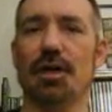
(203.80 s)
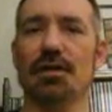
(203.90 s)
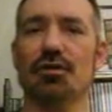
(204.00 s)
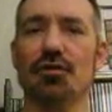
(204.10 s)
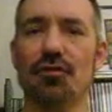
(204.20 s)

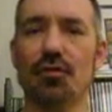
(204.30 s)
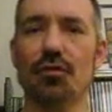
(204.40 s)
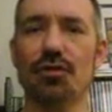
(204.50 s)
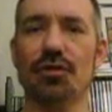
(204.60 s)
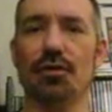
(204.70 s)
extra
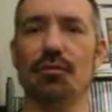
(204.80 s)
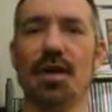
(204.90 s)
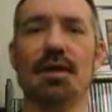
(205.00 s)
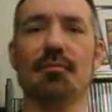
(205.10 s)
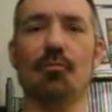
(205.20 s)
food to
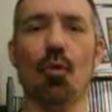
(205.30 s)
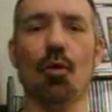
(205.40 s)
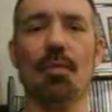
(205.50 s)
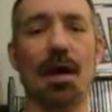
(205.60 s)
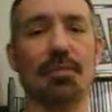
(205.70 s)
make more
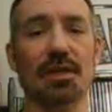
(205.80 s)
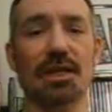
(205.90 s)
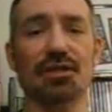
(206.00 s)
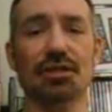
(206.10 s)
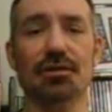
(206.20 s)

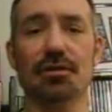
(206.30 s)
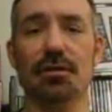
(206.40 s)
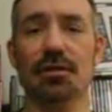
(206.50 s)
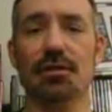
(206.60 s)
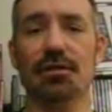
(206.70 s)
population,
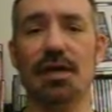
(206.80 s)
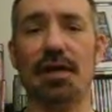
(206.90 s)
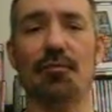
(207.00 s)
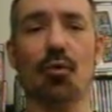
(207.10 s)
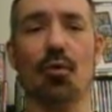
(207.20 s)
to
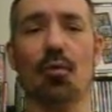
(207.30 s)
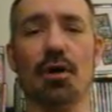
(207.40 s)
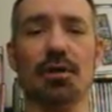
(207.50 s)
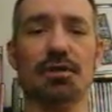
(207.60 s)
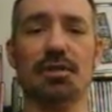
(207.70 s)
have more
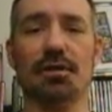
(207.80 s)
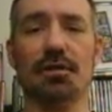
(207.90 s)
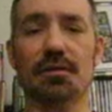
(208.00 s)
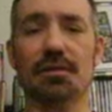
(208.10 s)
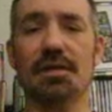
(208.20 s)
workers
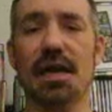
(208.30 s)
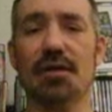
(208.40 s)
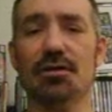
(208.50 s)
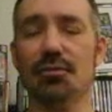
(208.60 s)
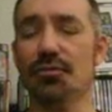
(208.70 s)
to
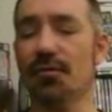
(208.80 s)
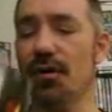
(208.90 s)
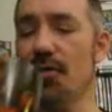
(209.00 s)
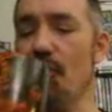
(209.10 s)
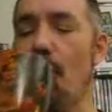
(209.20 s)
scatter to and
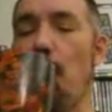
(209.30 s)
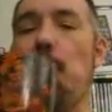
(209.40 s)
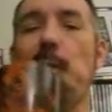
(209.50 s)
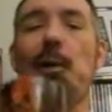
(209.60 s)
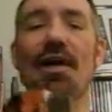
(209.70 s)
fro.
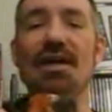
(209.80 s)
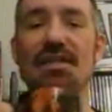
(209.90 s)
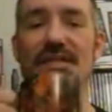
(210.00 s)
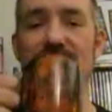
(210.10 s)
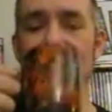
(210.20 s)

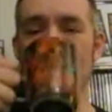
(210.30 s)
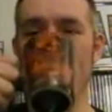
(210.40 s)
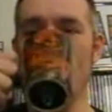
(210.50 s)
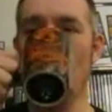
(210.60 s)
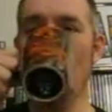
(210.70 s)
Excuse me.